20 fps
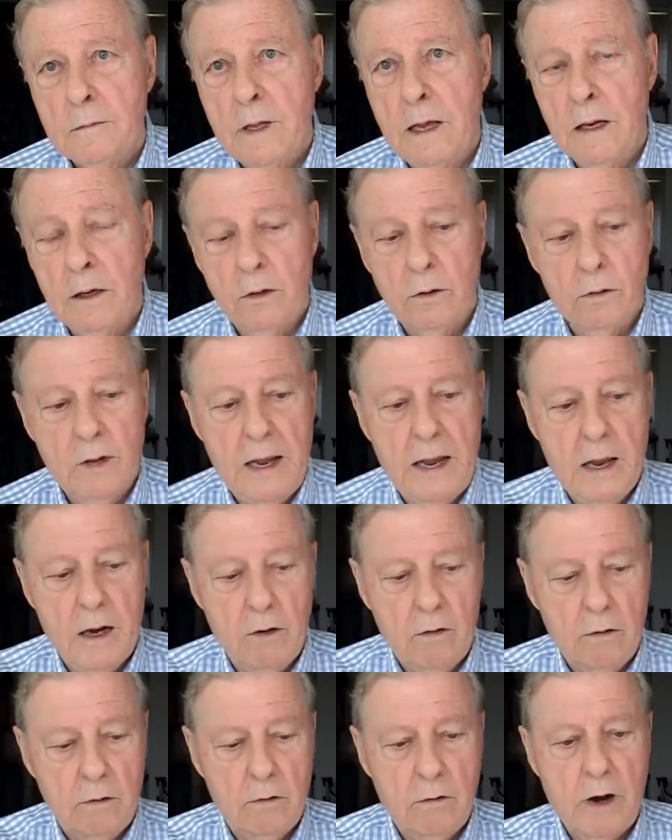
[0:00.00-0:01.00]
They had little
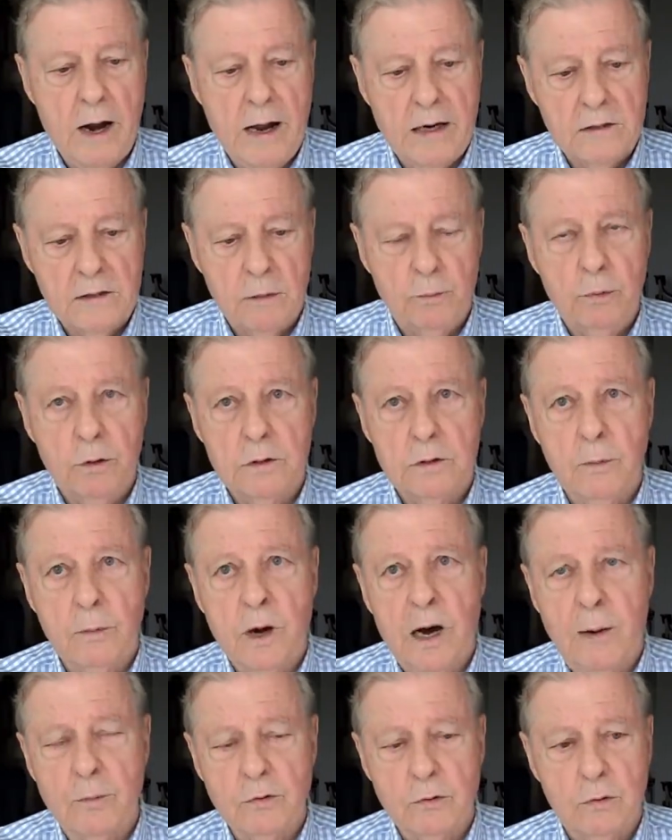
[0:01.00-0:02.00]
hand cranks that put the
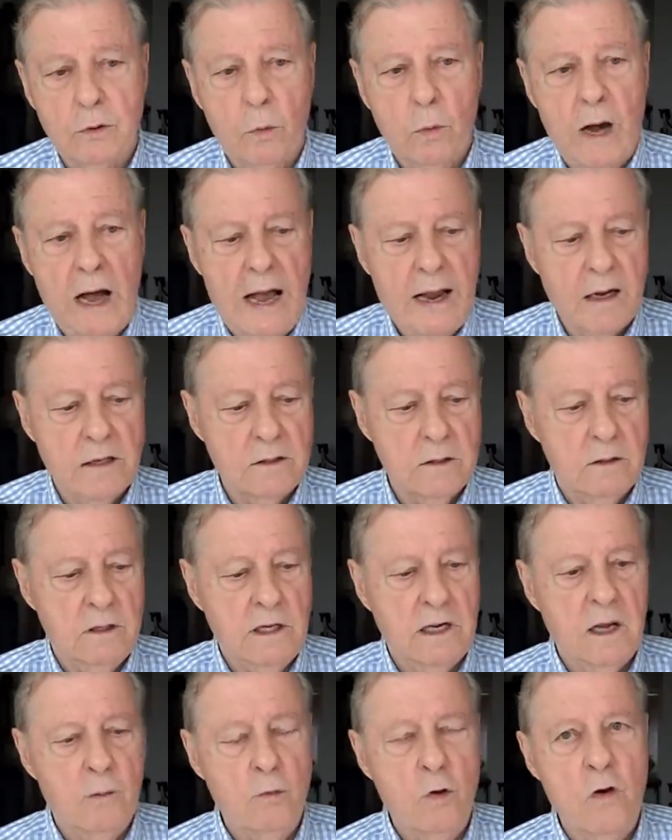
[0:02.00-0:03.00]
bombs on the wagon so
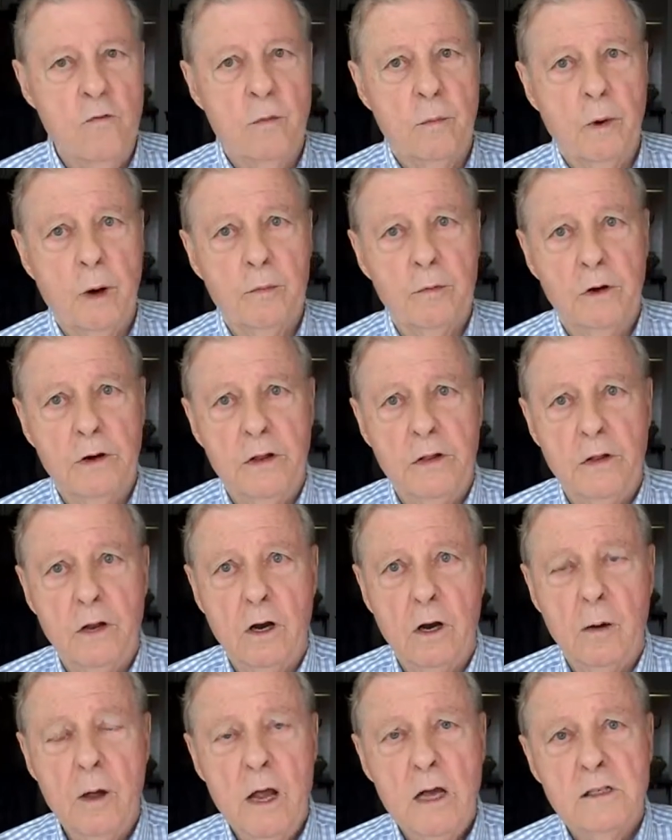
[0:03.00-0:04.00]
they could move them underneath
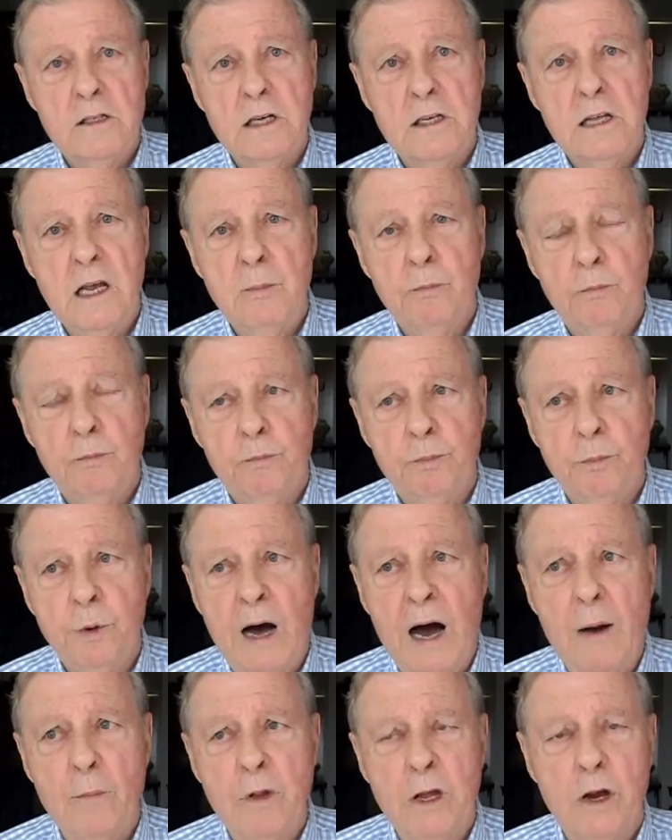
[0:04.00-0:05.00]
the air. See, they
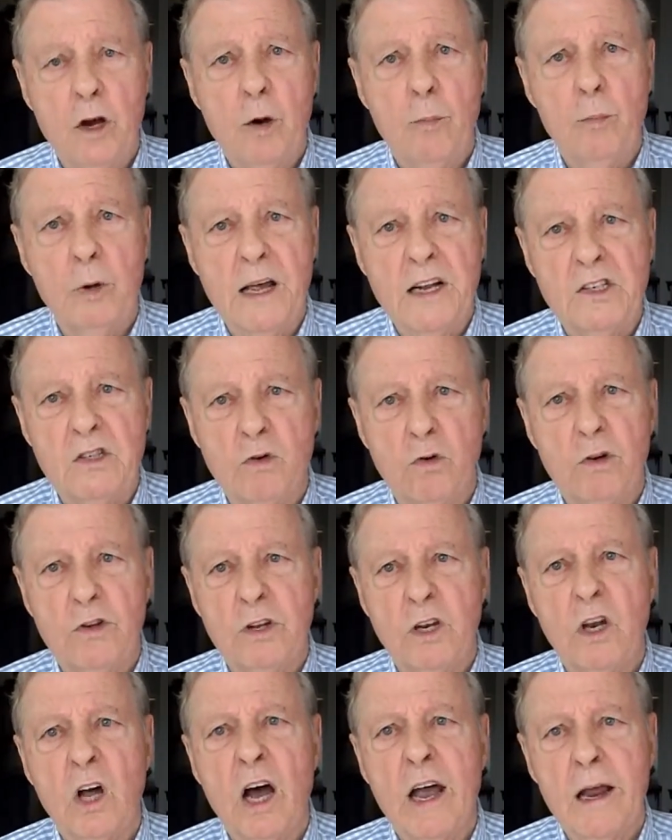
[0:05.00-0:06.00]
bombed the airplanes
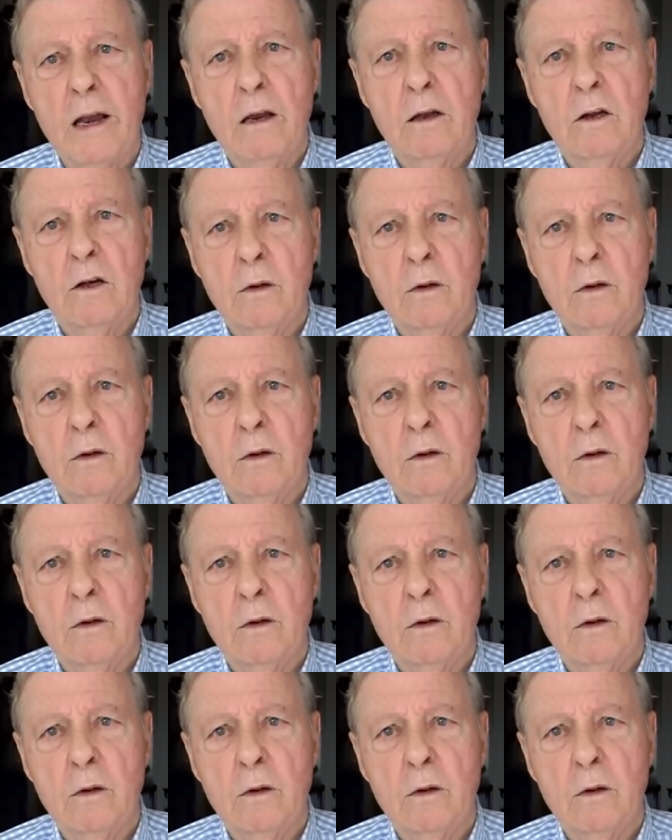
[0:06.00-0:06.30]
during the night.